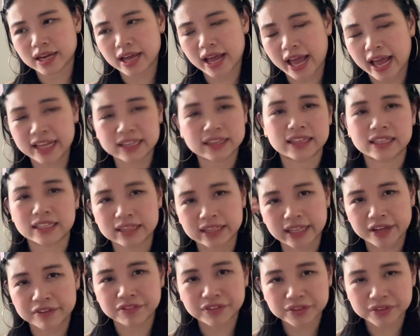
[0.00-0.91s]
at the
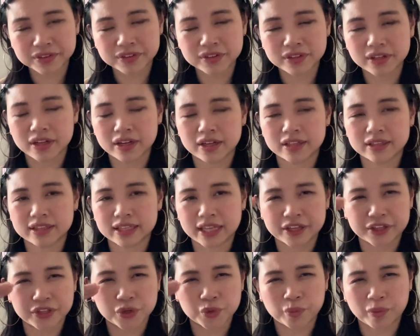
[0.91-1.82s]
level
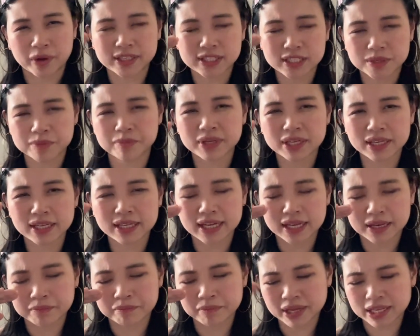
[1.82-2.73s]
that you want to be
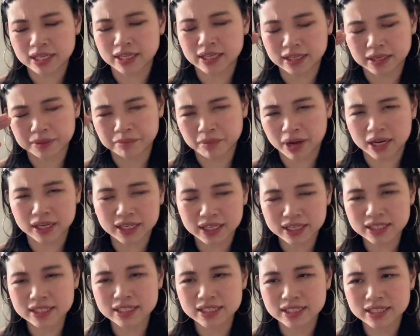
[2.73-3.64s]
in making a
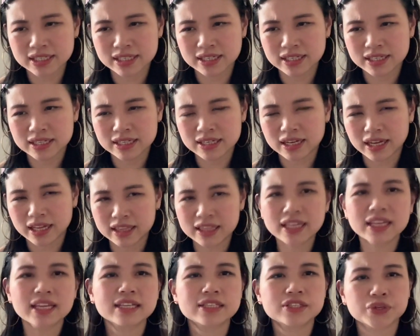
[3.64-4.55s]
manga, I
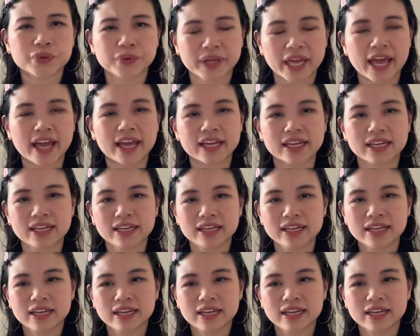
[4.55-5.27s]
think it's okay.